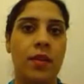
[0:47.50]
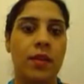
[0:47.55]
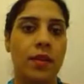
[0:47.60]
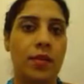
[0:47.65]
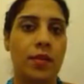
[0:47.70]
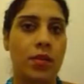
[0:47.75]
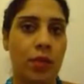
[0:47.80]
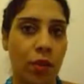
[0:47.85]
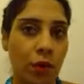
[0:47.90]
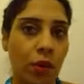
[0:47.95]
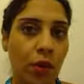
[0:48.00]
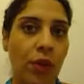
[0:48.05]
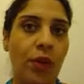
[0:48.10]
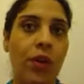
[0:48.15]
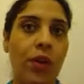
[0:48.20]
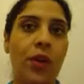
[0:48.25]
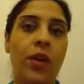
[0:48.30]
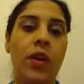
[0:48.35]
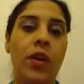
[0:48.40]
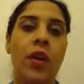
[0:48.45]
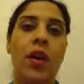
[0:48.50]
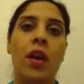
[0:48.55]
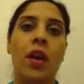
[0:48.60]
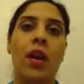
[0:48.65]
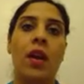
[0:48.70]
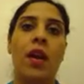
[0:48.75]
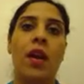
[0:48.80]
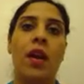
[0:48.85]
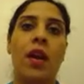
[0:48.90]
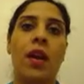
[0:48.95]
stronger
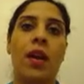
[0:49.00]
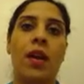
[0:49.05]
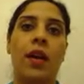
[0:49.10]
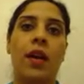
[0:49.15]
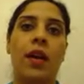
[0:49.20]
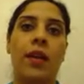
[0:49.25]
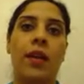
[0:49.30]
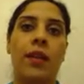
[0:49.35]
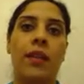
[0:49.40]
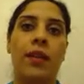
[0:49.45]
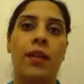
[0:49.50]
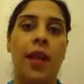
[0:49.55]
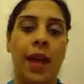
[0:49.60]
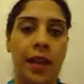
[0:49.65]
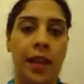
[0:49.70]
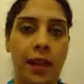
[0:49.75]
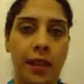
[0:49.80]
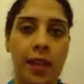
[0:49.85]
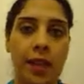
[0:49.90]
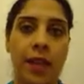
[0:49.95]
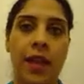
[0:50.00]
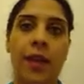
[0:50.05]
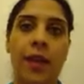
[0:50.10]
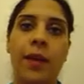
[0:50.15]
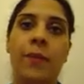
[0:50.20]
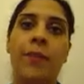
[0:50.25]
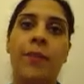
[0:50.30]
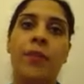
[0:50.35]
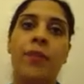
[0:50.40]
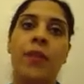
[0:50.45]
and
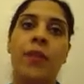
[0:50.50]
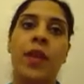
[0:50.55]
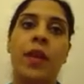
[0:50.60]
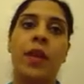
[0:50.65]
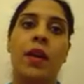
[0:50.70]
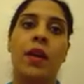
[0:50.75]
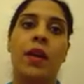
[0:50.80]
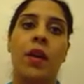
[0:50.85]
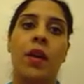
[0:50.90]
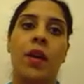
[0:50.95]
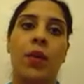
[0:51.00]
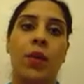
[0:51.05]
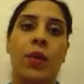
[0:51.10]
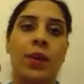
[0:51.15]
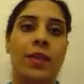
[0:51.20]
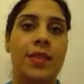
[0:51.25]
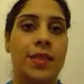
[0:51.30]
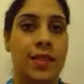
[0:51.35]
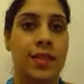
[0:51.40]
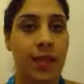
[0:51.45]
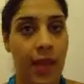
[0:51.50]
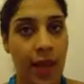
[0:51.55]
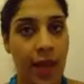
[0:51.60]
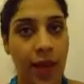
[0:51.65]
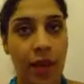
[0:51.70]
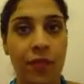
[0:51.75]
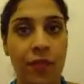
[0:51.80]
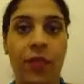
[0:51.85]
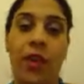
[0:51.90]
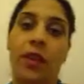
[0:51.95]
healthy, what's
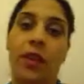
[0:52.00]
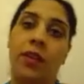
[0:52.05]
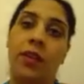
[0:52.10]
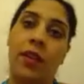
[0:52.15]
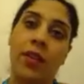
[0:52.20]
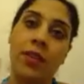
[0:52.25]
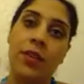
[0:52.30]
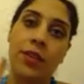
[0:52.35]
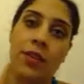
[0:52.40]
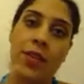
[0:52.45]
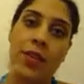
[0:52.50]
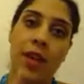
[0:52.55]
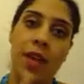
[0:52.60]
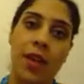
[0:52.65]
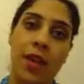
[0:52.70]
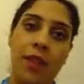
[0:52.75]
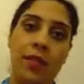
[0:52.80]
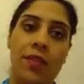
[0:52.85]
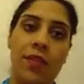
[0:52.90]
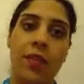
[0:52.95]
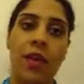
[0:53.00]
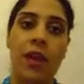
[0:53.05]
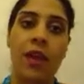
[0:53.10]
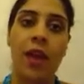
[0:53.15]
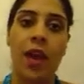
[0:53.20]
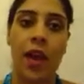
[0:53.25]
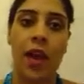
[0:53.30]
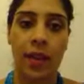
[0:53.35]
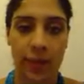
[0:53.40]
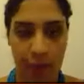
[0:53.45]
safe and unsafe,
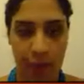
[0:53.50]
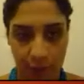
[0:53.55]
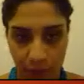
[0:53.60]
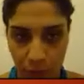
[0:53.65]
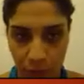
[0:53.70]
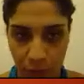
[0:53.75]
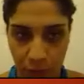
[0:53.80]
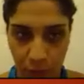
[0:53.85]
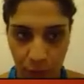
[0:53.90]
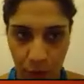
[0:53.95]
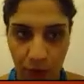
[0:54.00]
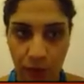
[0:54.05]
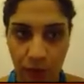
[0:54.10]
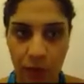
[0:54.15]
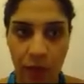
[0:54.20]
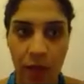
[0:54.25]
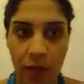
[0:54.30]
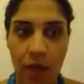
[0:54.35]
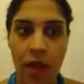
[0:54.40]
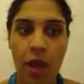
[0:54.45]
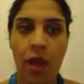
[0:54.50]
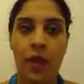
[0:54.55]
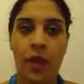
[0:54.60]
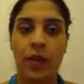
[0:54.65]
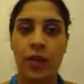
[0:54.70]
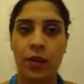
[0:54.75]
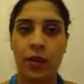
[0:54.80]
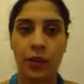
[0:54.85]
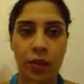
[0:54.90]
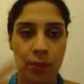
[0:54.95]
and so on.
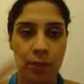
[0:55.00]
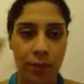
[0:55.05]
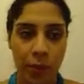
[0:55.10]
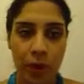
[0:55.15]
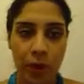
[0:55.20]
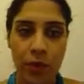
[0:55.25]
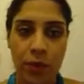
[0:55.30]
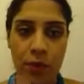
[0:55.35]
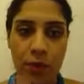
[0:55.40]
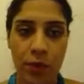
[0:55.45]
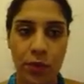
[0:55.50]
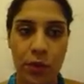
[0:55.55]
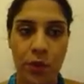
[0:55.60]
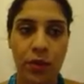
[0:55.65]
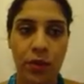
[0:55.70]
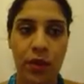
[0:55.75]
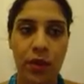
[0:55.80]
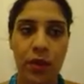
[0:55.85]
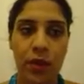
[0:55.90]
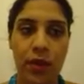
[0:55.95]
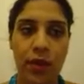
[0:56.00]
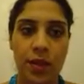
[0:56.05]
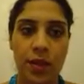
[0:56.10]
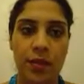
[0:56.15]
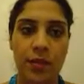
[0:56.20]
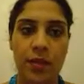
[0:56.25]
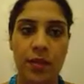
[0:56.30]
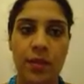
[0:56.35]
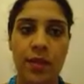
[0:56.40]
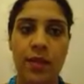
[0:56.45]
The part 2
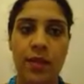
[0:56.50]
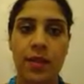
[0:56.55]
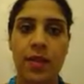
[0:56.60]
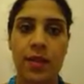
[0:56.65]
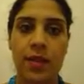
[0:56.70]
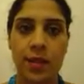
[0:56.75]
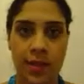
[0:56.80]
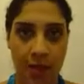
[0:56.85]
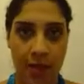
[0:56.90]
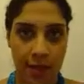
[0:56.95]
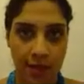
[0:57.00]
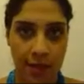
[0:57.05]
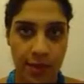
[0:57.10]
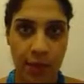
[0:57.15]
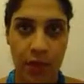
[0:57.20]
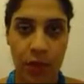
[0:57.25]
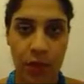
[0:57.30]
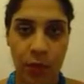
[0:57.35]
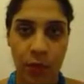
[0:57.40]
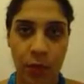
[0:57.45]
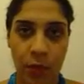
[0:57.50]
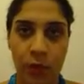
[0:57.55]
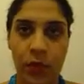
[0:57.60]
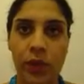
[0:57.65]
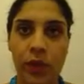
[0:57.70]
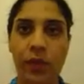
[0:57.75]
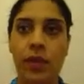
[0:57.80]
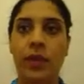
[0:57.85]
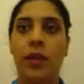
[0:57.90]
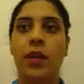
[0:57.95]
is the sensing the
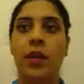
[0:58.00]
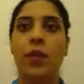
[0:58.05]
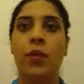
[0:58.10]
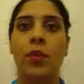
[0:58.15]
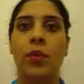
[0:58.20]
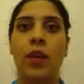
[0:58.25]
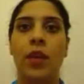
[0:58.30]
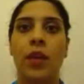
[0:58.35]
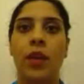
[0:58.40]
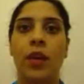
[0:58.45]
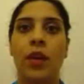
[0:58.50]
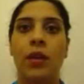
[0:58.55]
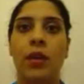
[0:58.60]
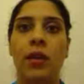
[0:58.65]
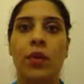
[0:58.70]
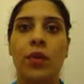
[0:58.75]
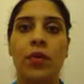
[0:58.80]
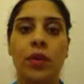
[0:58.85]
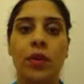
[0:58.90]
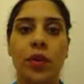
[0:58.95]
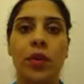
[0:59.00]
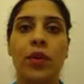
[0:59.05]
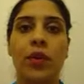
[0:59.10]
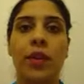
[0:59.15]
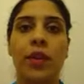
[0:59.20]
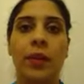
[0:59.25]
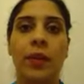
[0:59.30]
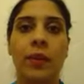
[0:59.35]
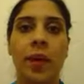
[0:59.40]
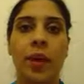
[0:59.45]
world. We've learned
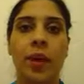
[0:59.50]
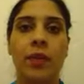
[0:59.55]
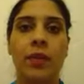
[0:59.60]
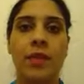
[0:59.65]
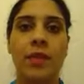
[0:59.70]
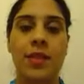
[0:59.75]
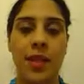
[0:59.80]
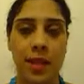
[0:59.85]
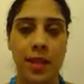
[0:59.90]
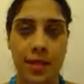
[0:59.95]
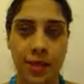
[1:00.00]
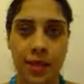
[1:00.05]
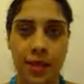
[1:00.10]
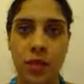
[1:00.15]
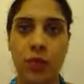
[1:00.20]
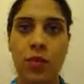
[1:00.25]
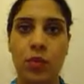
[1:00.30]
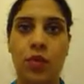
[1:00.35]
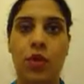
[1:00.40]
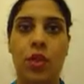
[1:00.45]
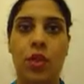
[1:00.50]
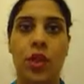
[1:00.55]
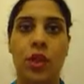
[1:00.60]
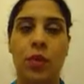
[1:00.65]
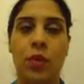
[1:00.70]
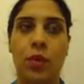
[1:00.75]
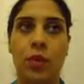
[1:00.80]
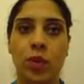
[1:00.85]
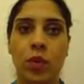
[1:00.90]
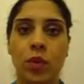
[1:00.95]
about senses,
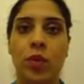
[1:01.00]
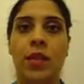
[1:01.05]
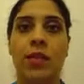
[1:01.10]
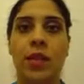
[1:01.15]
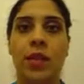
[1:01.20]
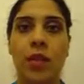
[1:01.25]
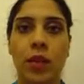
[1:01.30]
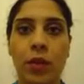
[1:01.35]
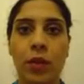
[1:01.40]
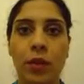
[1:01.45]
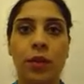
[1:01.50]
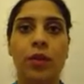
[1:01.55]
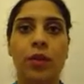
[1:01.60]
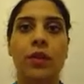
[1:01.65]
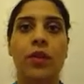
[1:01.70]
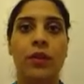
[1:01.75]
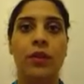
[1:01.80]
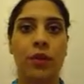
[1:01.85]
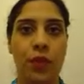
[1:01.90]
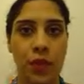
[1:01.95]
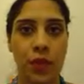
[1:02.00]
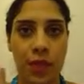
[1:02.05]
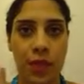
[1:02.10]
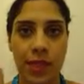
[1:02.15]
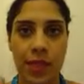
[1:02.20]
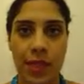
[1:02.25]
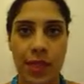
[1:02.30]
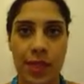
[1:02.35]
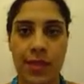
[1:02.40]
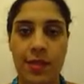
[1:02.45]
which was included the first
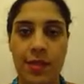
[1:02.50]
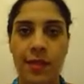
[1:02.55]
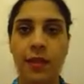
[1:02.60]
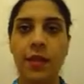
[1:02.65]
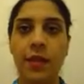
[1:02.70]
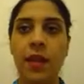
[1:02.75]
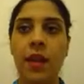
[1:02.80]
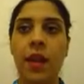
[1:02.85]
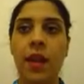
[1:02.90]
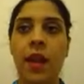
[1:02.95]
lesson,